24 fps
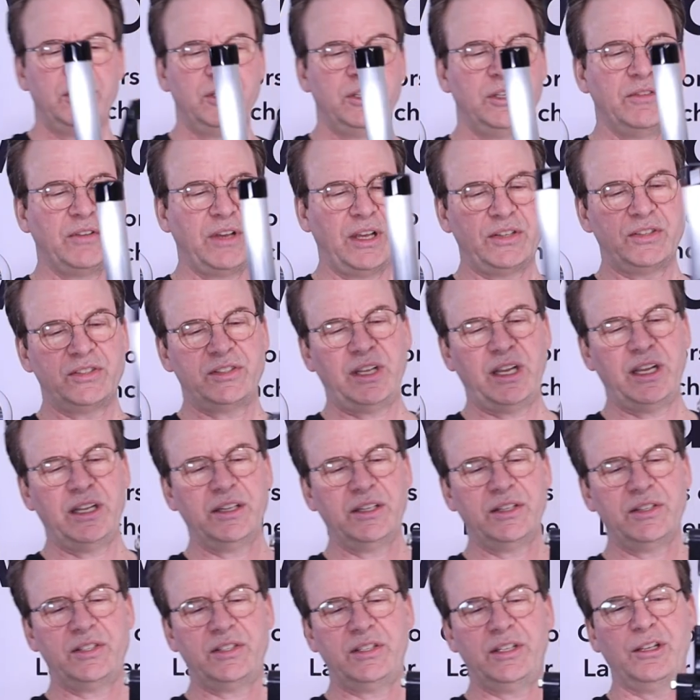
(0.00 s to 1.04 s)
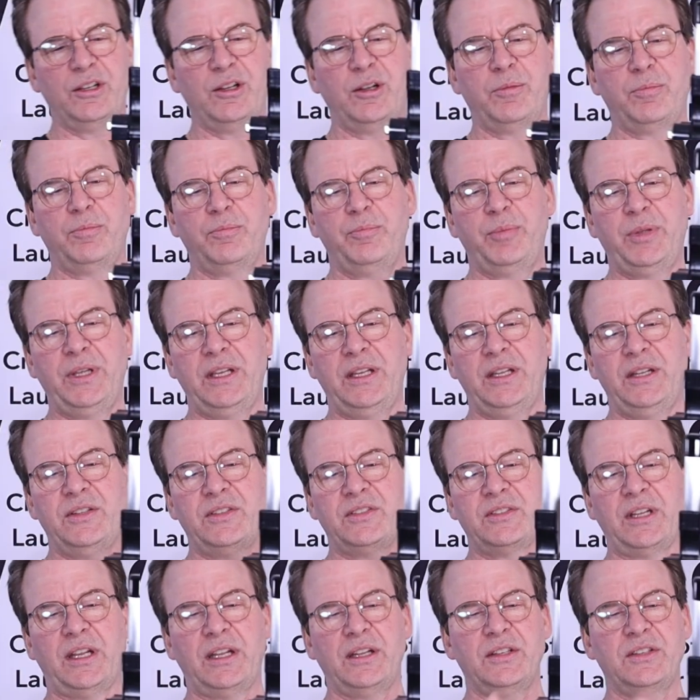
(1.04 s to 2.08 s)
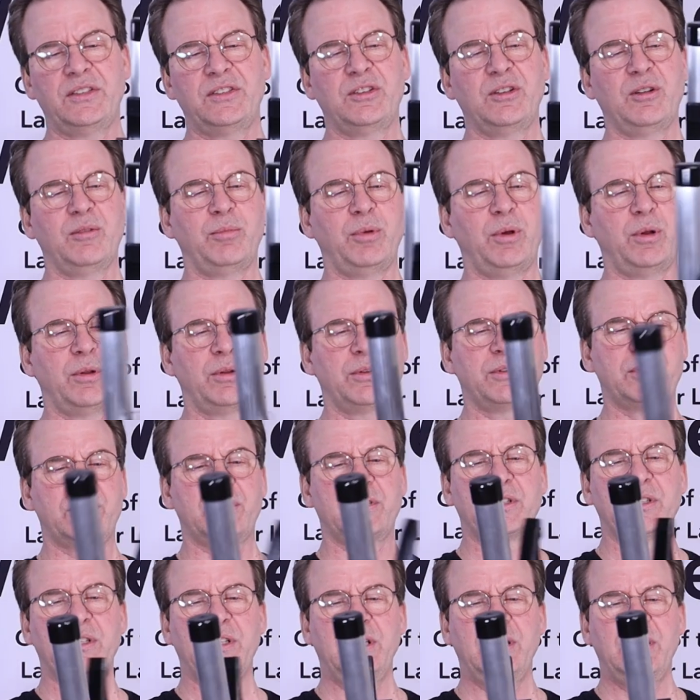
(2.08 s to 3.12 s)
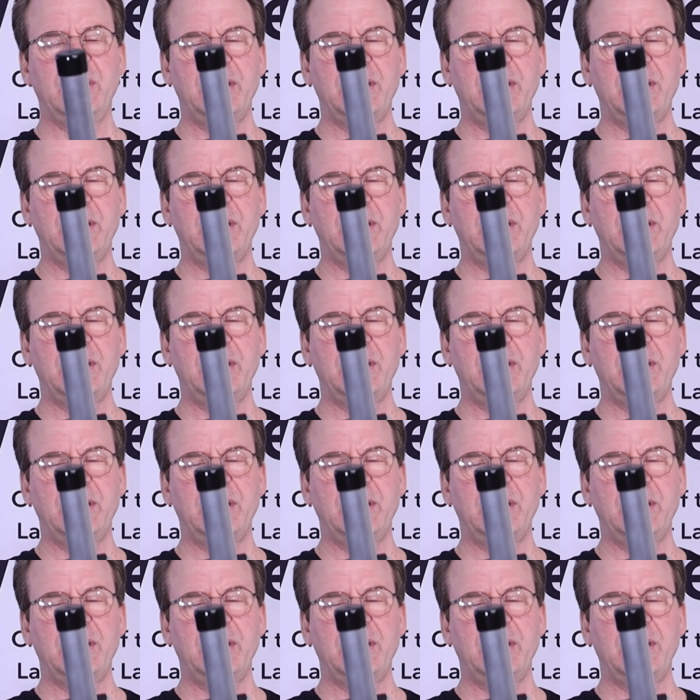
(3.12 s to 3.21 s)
you've got stainless steel pins, stainless steel bolts.